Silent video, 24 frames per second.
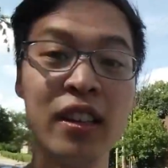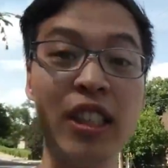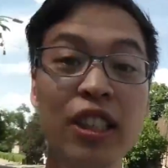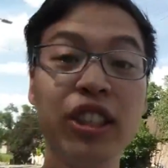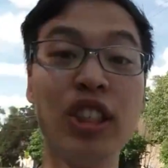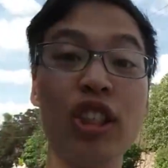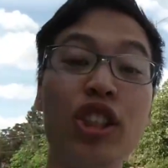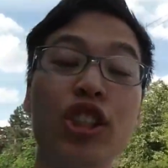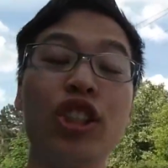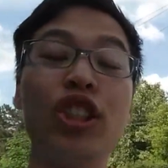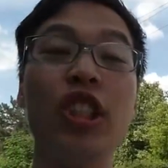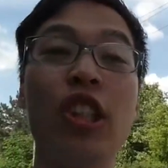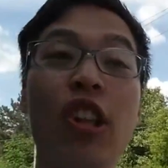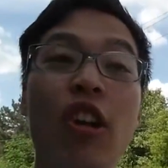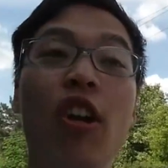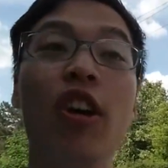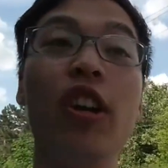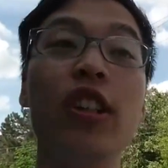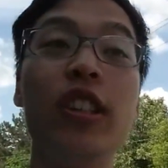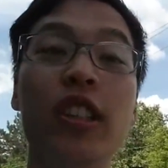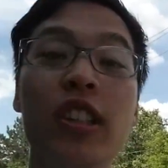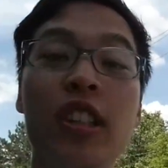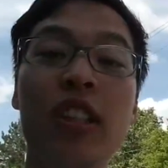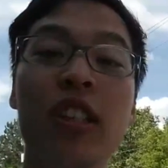these are just
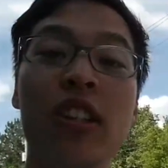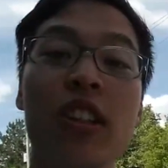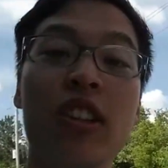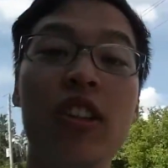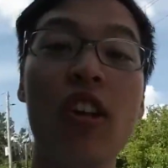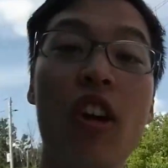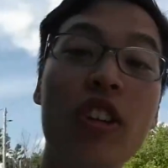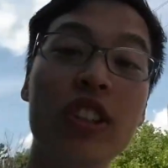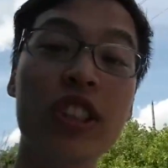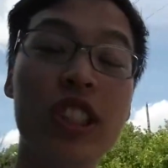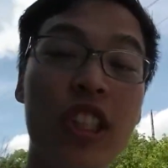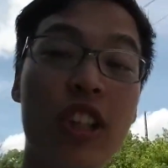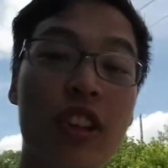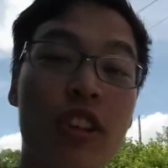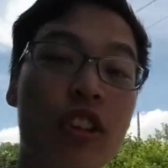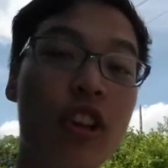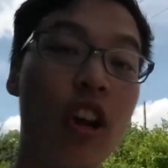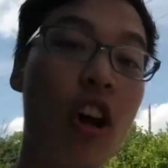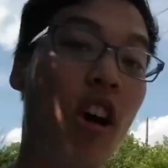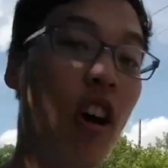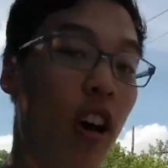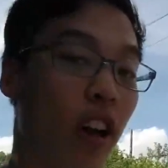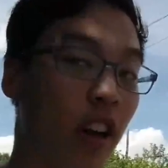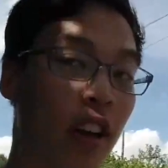thoughts. Thoughts are
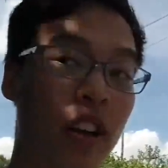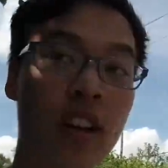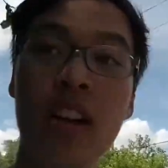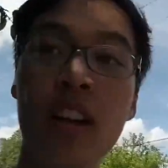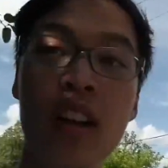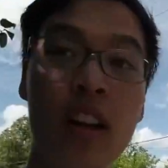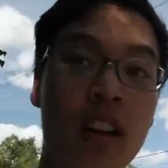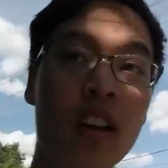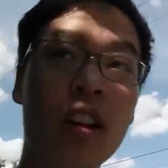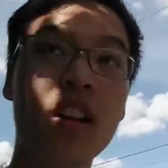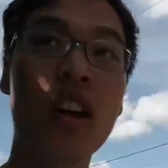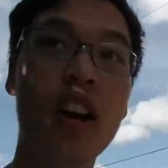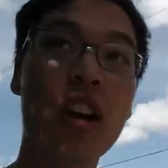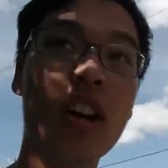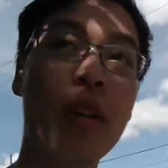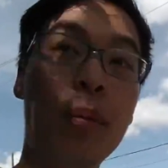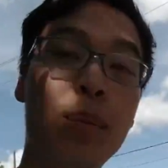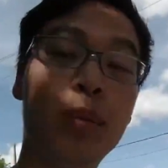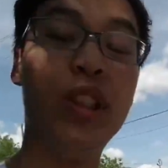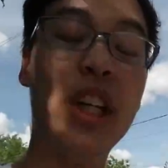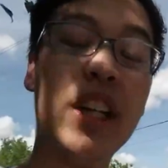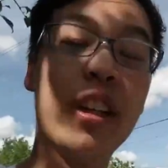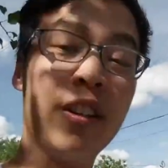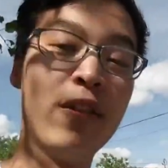not an
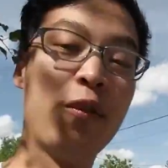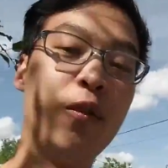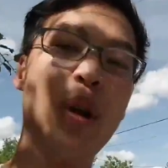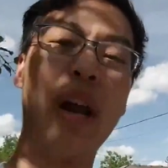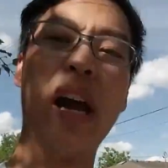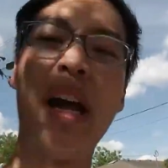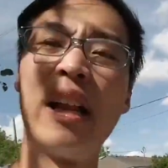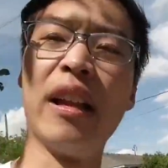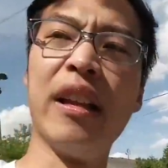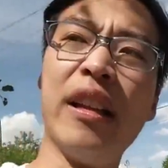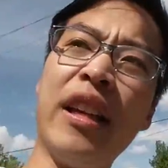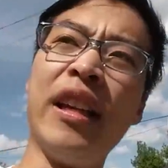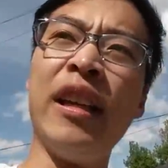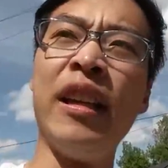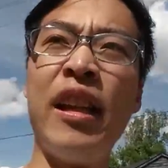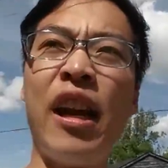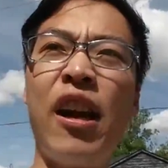objective reality.